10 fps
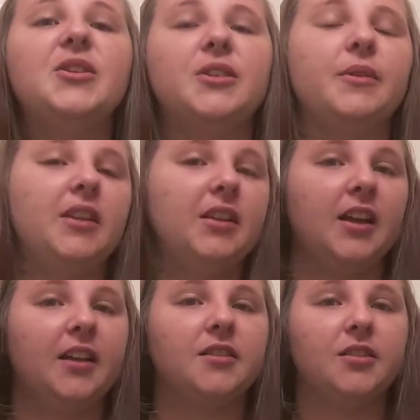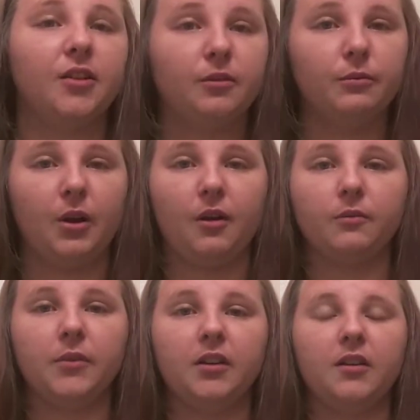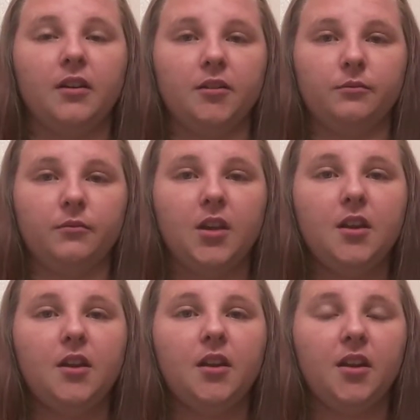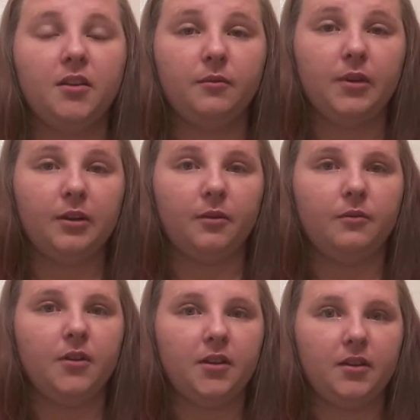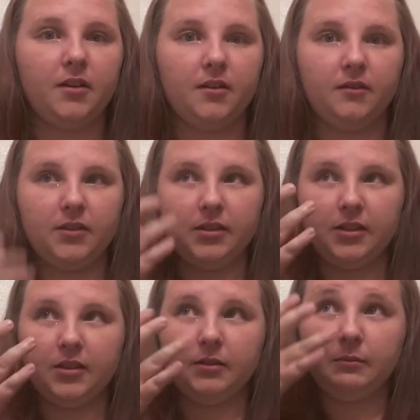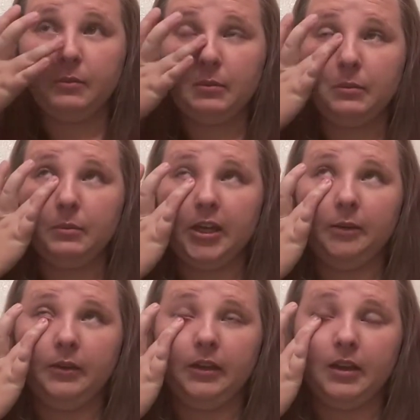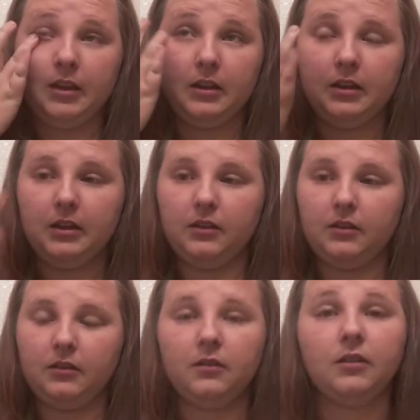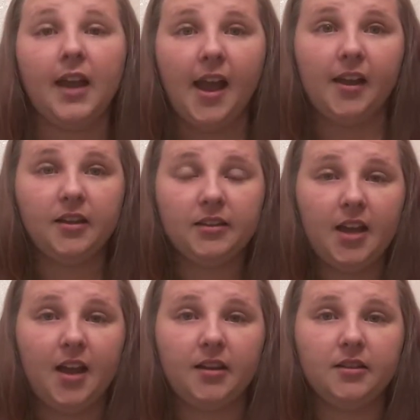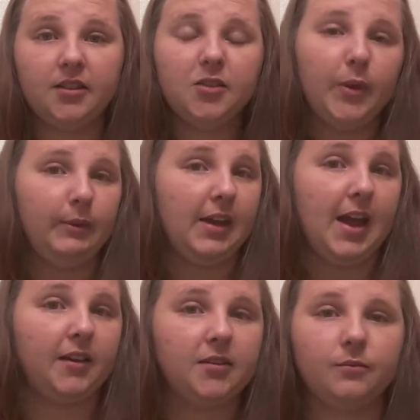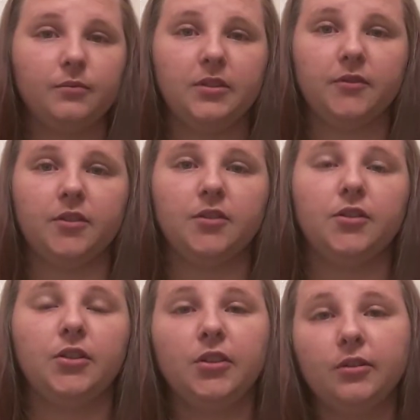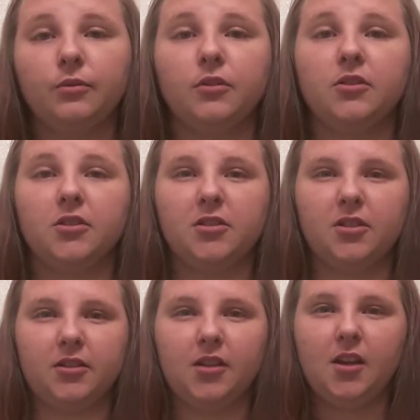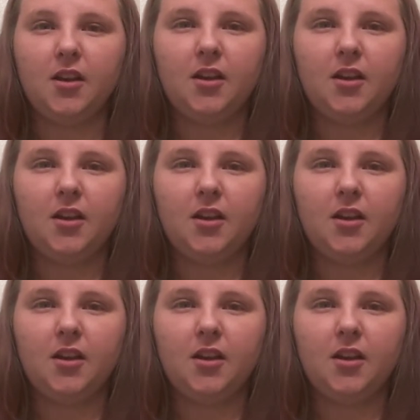then asked her mom, does this baby is this baby acting different to you, or is it just